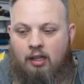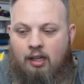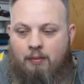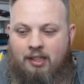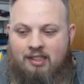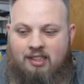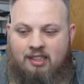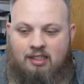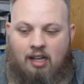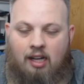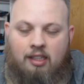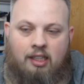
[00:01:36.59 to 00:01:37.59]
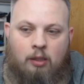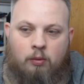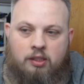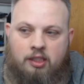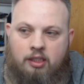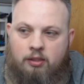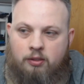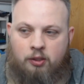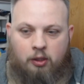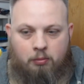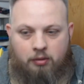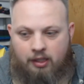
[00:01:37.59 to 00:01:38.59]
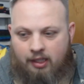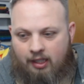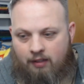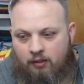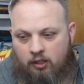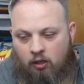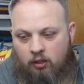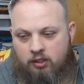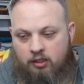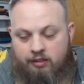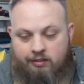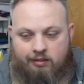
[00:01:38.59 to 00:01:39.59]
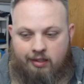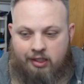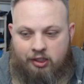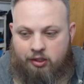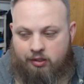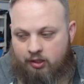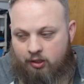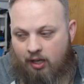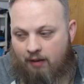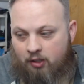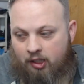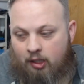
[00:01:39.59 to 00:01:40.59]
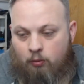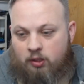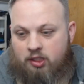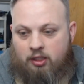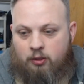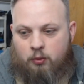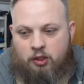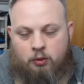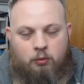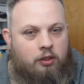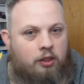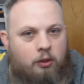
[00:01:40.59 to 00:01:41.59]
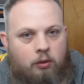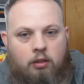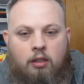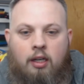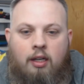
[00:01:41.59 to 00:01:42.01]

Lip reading: And because it says non-keyword skills, you can play any of the cards and just still have their keyword skills, which is really cool.